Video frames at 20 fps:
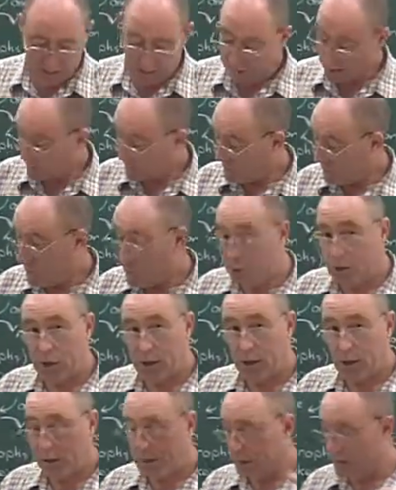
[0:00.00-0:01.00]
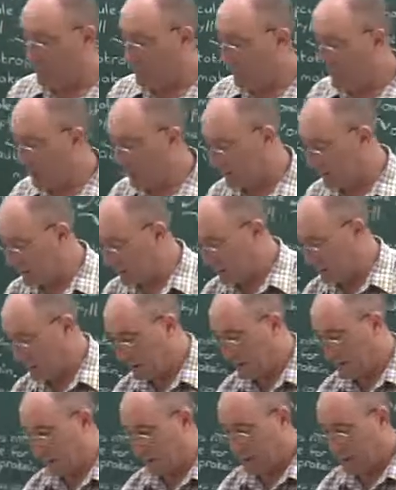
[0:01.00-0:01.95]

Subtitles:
I'm going to show you somewhere else